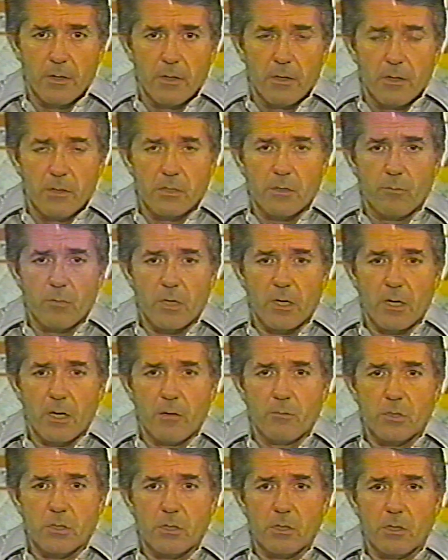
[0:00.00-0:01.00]

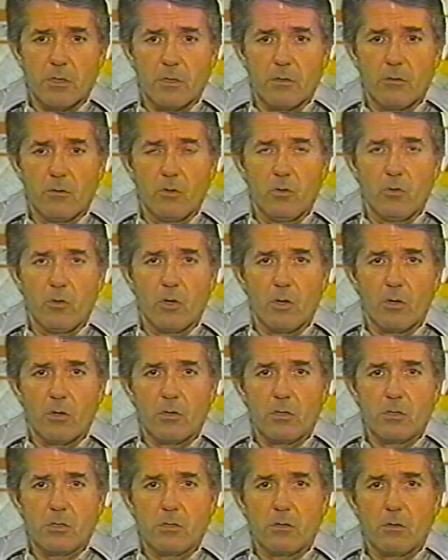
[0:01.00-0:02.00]
Sometimes new
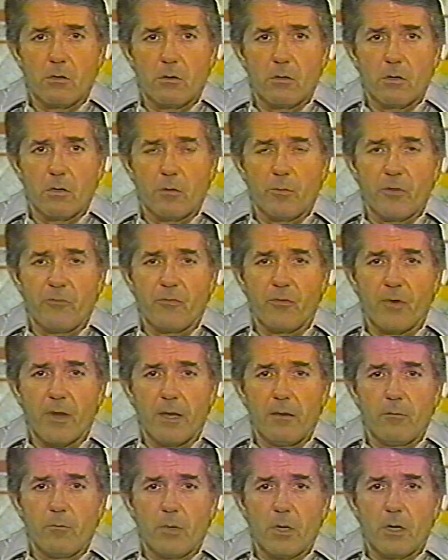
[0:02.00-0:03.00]
dogs are a little bit
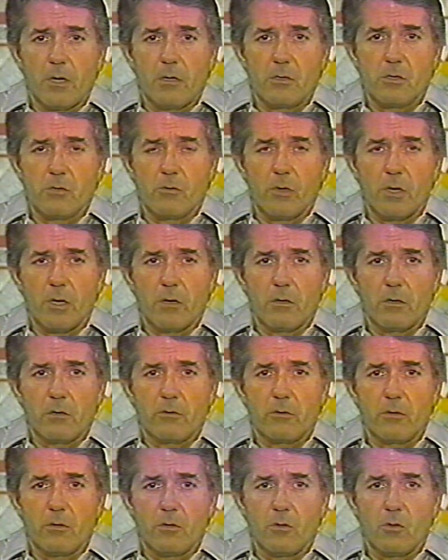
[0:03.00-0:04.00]
frightened by the
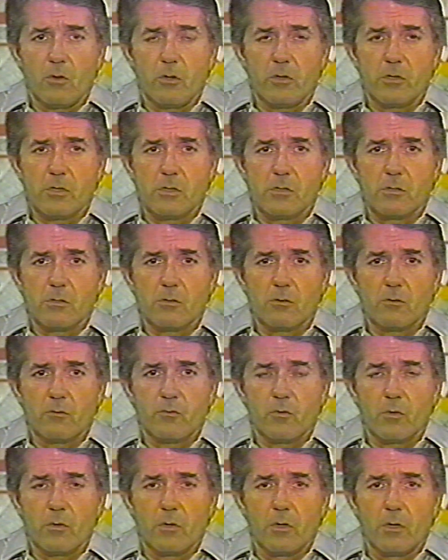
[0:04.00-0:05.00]
surroundings and the noises and so
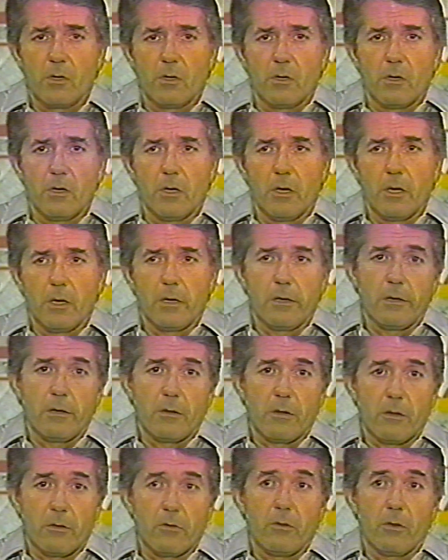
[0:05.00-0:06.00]
forth. And then
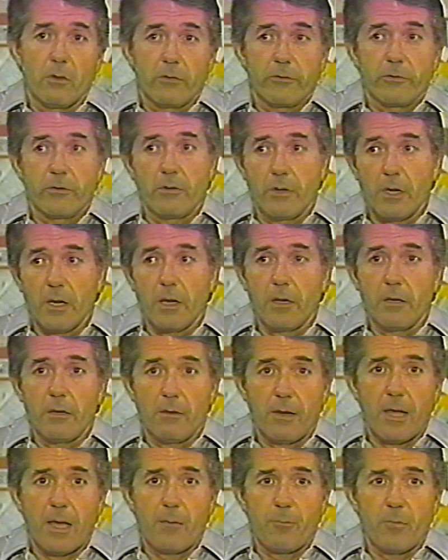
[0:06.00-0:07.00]
there are other dogs that are not, and
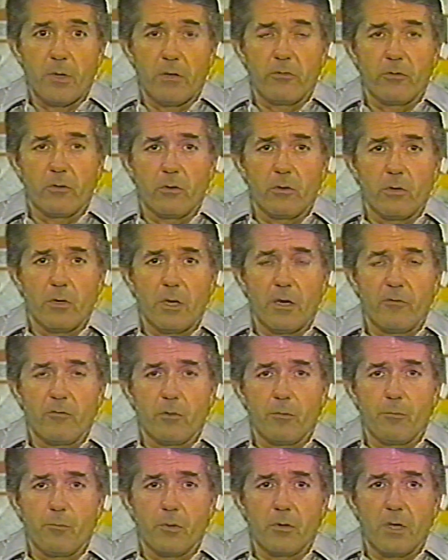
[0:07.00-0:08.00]
they're happy. So you have
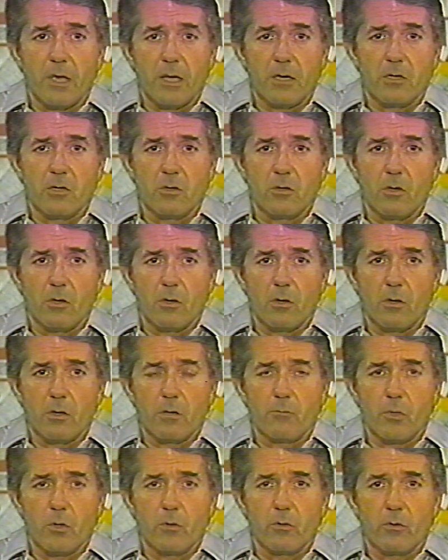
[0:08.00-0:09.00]
to protect your dog
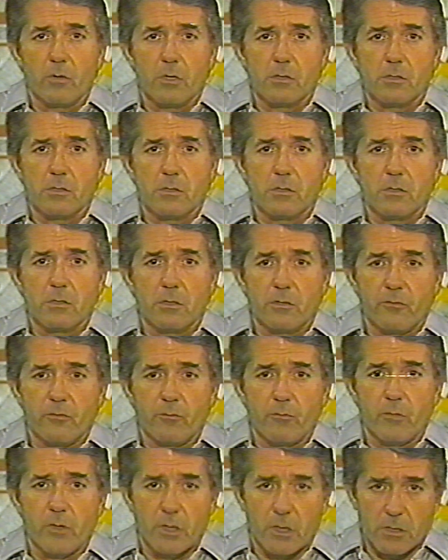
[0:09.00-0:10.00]
in both instances
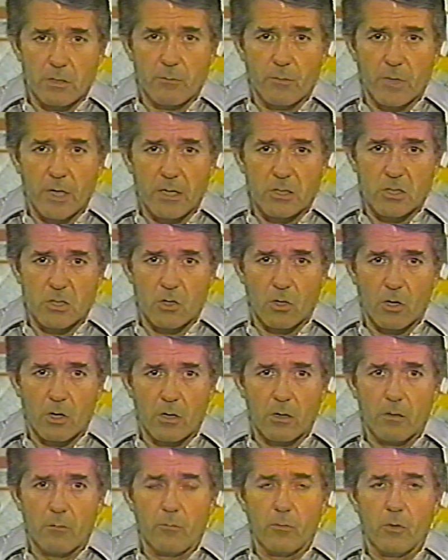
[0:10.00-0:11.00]
from things that might
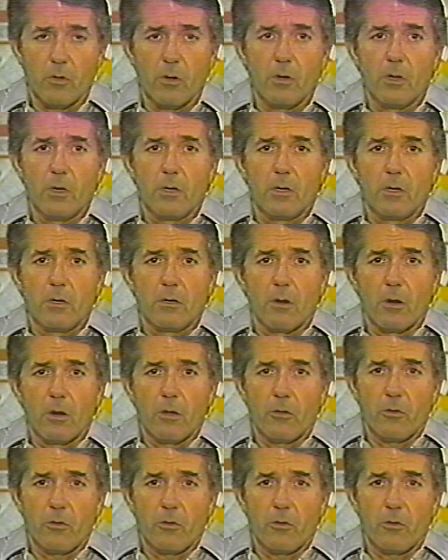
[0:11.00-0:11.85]
startle them or other